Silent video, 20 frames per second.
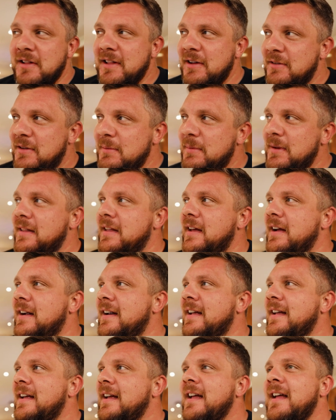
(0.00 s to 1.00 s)
allowed to be there,
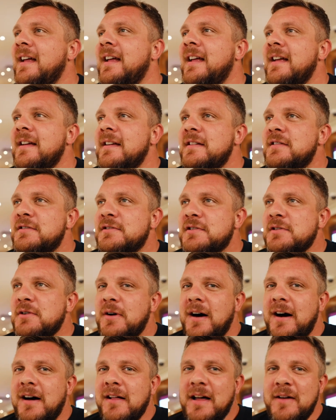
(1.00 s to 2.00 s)

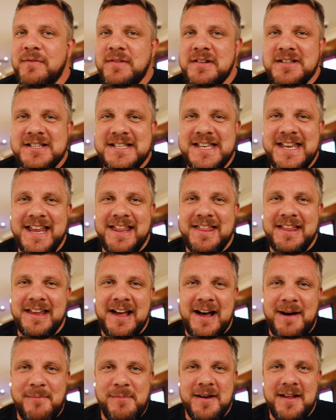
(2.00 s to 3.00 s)
so I'll have to sneak the
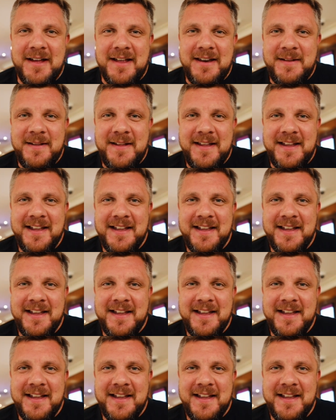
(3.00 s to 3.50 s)
camera in